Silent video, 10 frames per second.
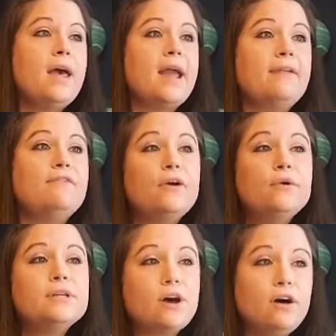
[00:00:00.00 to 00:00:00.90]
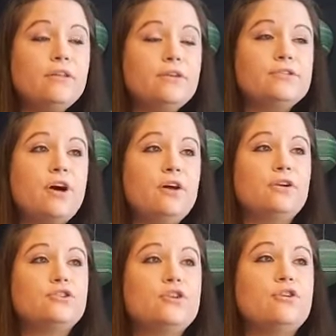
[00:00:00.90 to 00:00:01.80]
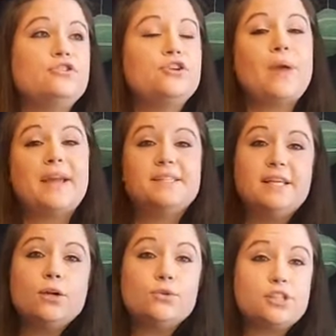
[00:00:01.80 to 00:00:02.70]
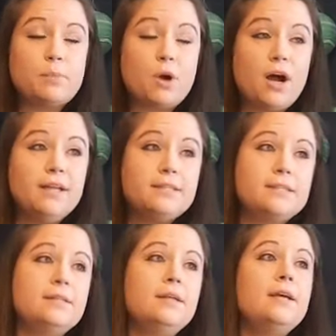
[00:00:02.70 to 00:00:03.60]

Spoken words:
and focus all those colors onto a single spot,